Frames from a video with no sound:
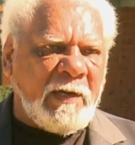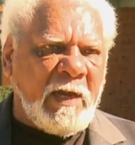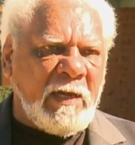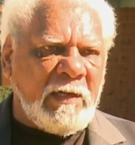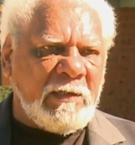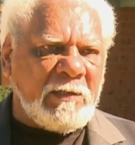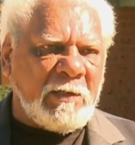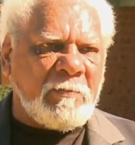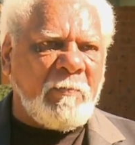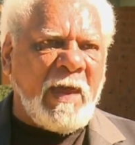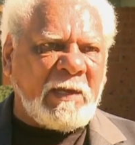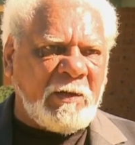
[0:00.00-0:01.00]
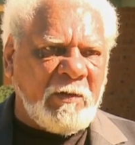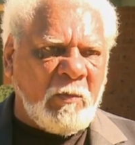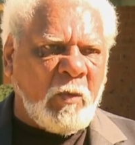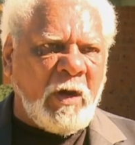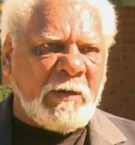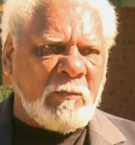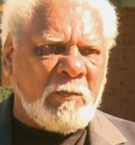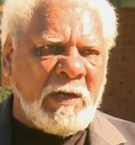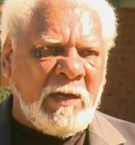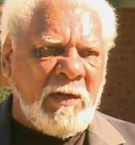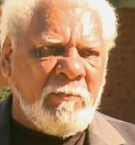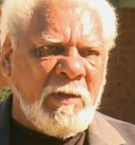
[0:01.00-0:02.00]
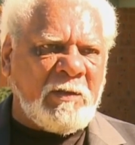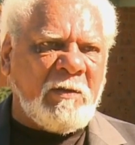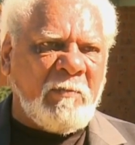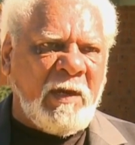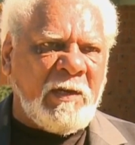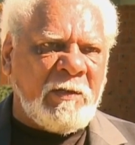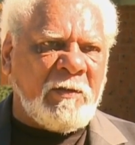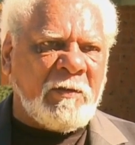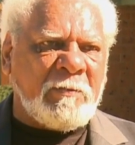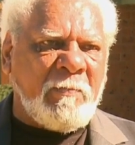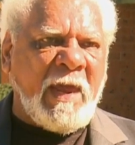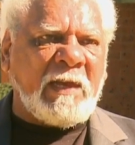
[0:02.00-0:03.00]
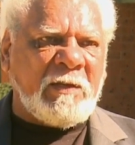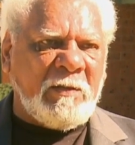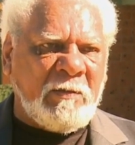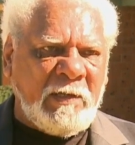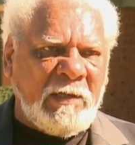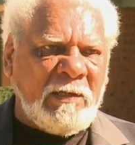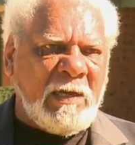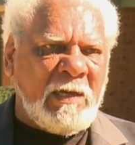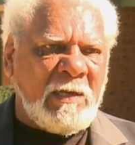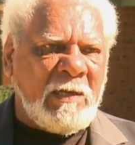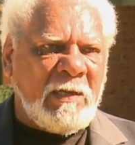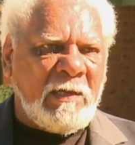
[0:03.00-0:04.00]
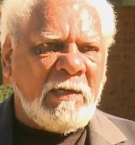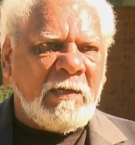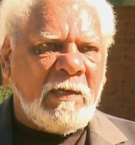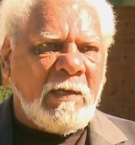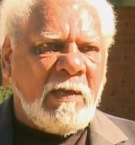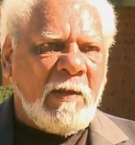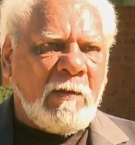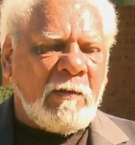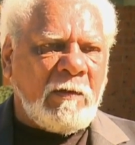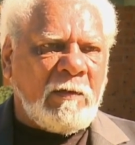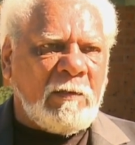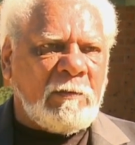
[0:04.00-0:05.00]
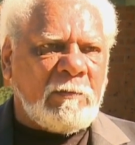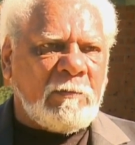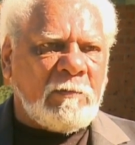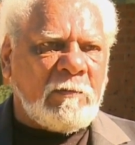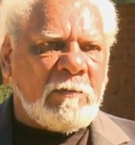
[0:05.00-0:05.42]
days, it's back to the white mission manager, it's back to the white fella's still